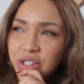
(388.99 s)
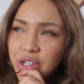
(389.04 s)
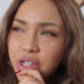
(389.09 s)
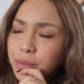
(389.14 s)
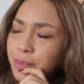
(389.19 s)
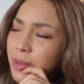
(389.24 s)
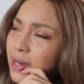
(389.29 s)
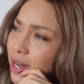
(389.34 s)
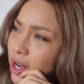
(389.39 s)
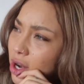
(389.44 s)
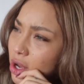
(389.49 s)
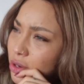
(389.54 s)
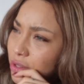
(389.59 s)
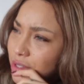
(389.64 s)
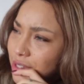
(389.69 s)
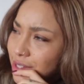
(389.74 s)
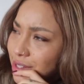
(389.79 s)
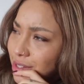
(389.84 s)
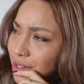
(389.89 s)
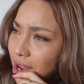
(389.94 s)
She's been in
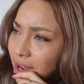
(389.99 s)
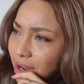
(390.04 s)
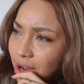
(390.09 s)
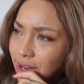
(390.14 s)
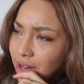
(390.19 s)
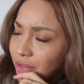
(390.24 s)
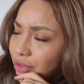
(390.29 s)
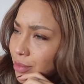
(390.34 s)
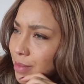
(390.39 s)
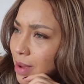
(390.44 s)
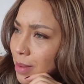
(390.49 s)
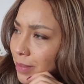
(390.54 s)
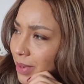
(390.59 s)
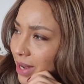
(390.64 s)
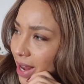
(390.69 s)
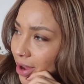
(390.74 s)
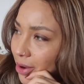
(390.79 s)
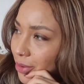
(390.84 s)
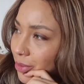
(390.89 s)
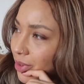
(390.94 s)
loads of I can't even remember
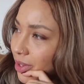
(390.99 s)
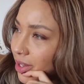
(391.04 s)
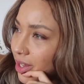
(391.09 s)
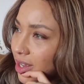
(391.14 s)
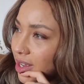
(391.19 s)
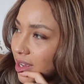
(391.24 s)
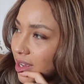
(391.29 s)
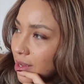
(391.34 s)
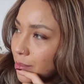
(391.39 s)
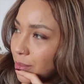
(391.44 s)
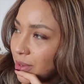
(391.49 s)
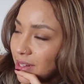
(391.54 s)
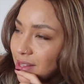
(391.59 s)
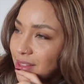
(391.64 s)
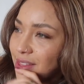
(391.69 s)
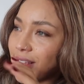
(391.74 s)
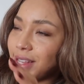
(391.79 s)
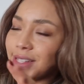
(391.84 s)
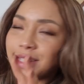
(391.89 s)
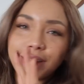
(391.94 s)
now, but
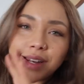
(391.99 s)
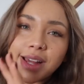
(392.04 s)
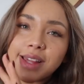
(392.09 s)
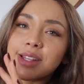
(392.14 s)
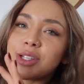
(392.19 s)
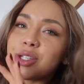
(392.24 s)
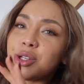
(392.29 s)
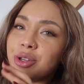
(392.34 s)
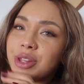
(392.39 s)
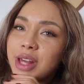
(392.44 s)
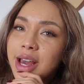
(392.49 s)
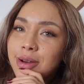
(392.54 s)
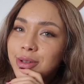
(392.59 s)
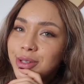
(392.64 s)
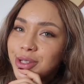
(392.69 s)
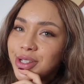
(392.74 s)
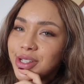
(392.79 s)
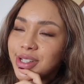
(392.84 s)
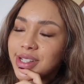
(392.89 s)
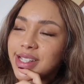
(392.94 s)
things in like the
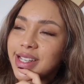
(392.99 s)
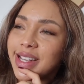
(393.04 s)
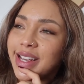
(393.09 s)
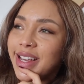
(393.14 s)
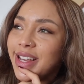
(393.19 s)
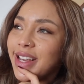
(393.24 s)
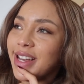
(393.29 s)
2000s.